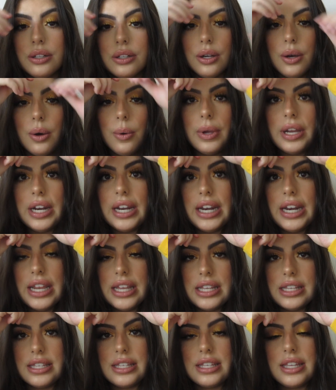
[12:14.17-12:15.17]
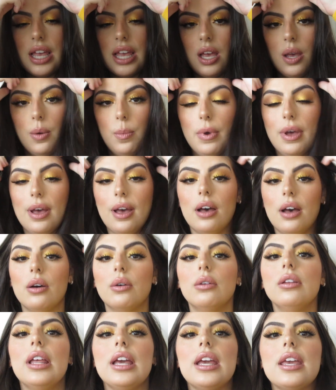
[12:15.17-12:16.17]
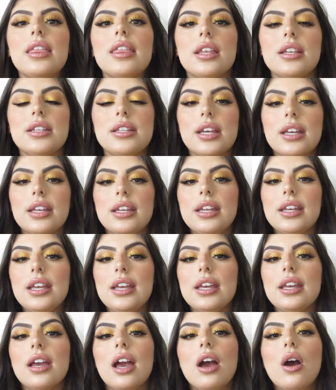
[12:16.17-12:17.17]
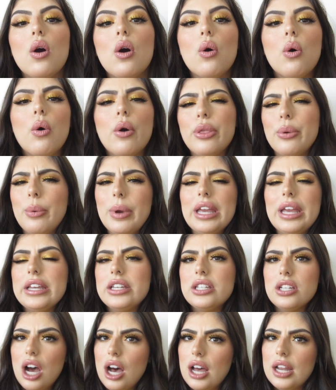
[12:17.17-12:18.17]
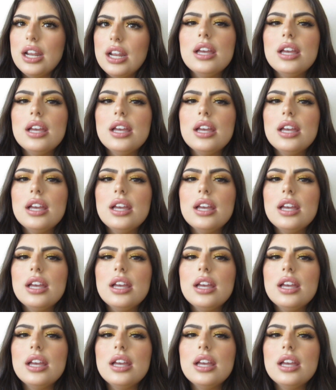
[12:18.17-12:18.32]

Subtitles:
don't know what it is about like the technique or the way he taught